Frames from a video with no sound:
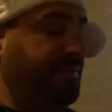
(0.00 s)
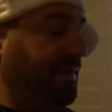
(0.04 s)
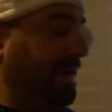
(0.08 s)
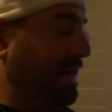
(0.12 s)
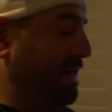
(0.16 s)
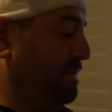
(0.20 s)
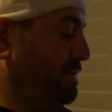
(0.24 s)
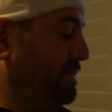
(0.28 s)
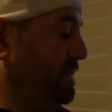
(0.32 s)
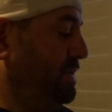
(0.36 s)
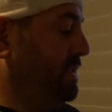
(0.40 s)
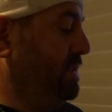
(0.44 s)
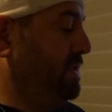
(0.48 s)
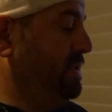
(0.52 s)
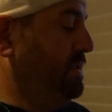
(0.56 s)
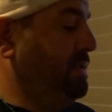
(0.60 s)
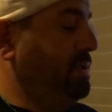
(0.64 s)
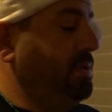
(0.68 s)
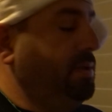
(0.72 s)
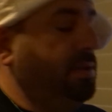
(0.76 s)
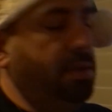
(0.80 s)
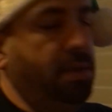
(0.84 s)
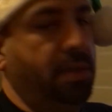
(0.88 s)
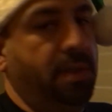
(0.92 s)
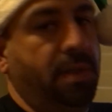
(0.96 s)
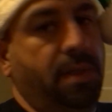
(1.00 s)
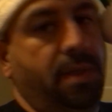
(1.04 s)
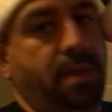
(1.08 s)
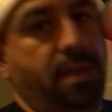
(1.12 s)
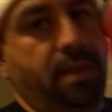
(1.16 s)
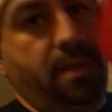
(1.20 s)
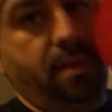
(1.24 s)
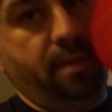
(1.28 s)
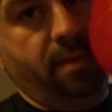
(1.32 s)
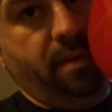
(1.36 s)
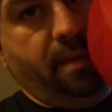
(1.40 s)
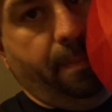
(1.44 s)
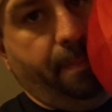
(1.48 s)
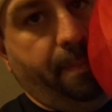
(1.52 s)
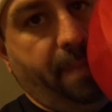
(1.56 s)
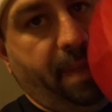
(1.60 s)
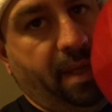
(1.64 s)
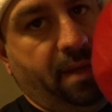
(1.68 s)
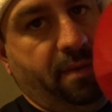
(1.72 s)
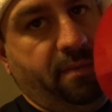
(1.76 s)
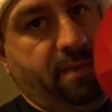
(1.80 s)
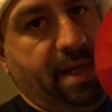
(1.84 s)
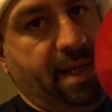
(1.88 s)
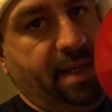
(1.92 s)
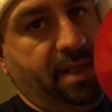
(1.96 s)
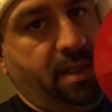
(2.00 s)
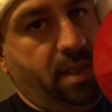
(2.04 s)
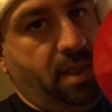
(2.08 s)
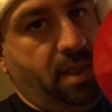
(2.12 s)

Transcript: found the big red